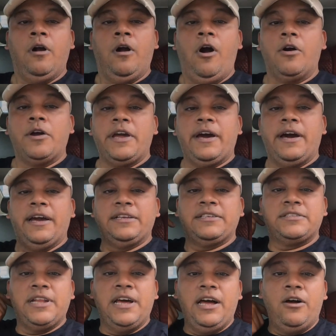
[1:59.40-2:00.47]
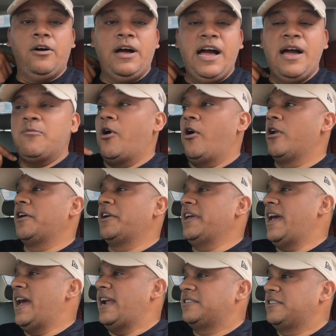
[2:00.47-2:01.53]
Okay guys, now I'm
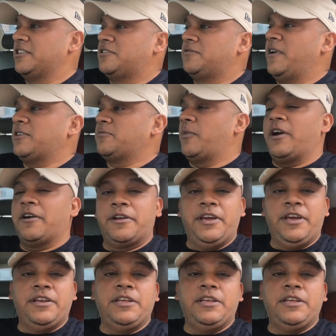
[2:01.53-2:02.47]
already at this wet market.